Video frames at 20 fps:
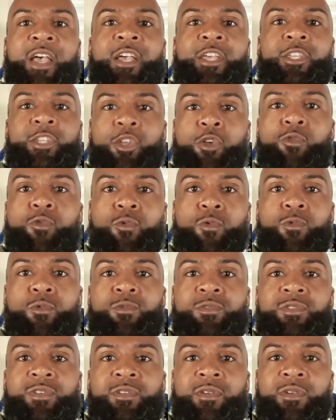
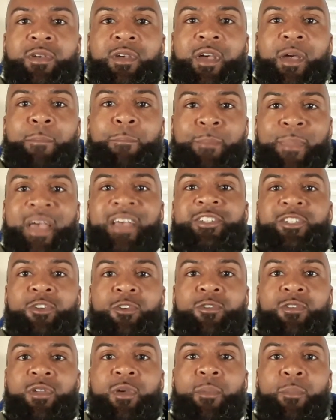Use
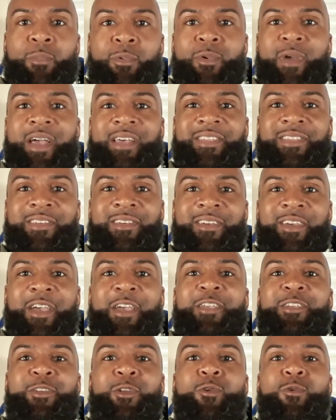measured breath.
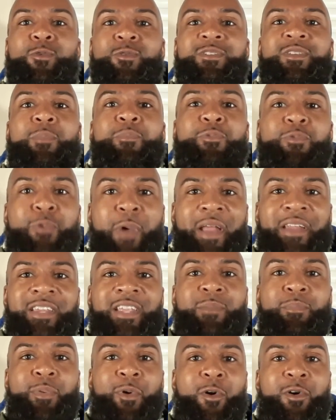Use
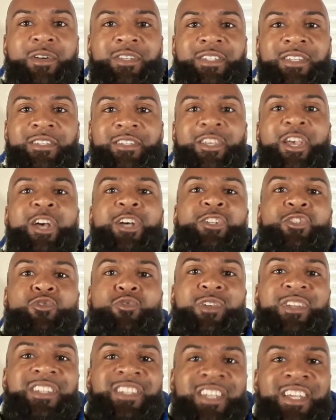pregnant pauses,
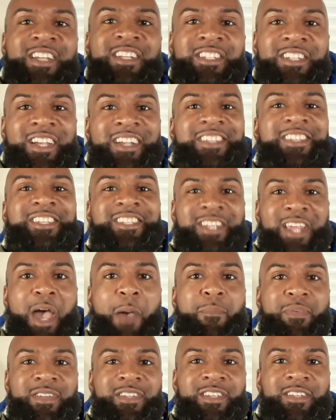strategic
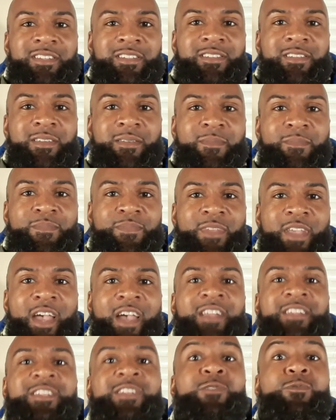stoppages
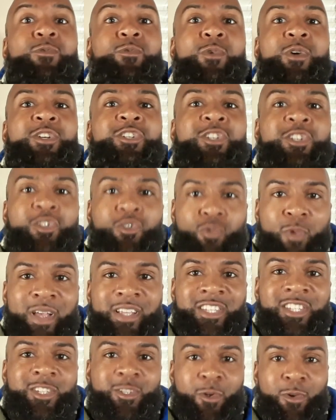to
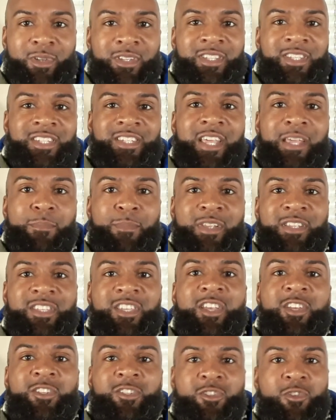stress certain
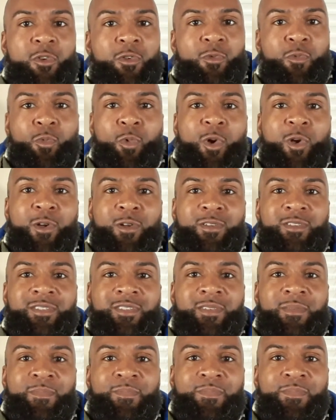statements, certain
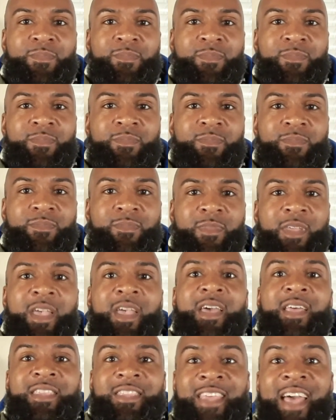words.
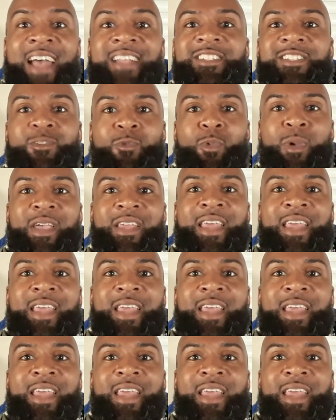That's the way